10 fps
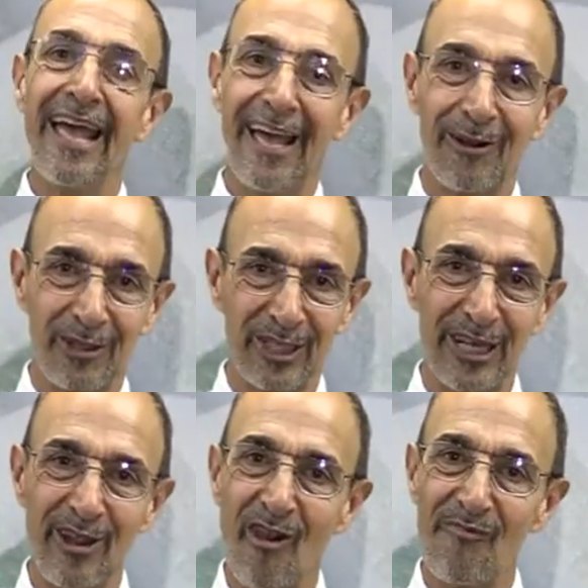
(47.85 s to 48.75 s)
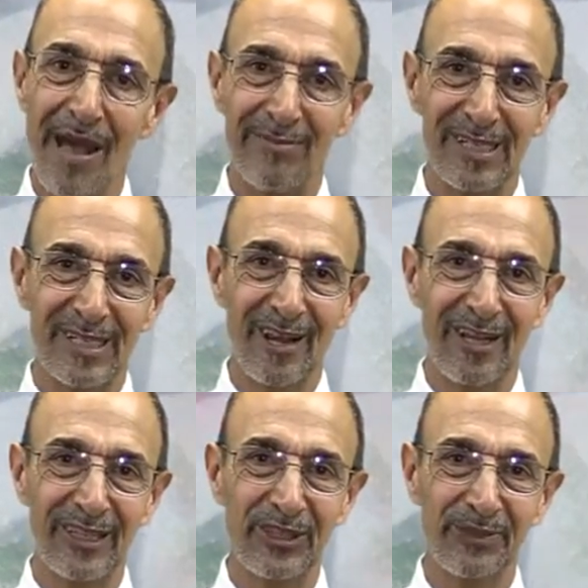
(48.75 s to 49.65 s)
at Austin Cove Baptist
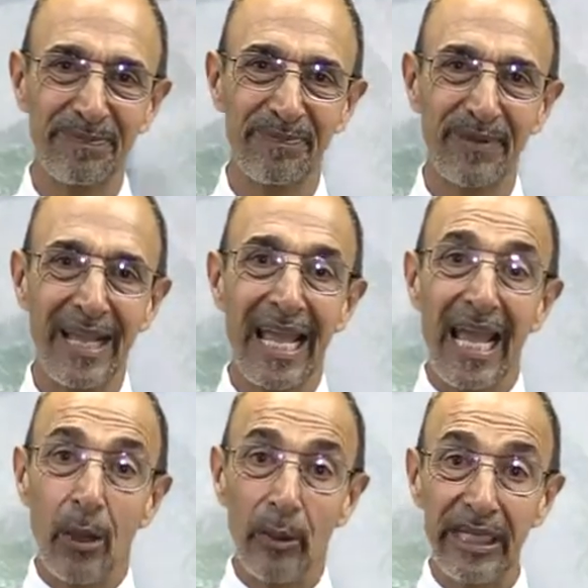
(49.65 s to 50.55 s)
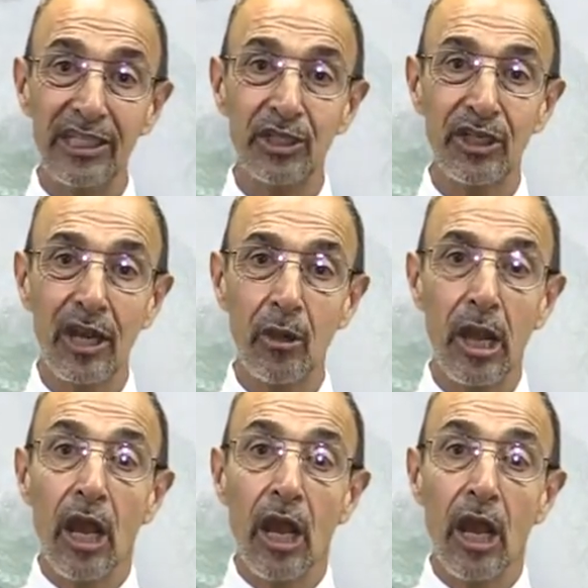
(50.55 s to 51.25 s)
College. We need to know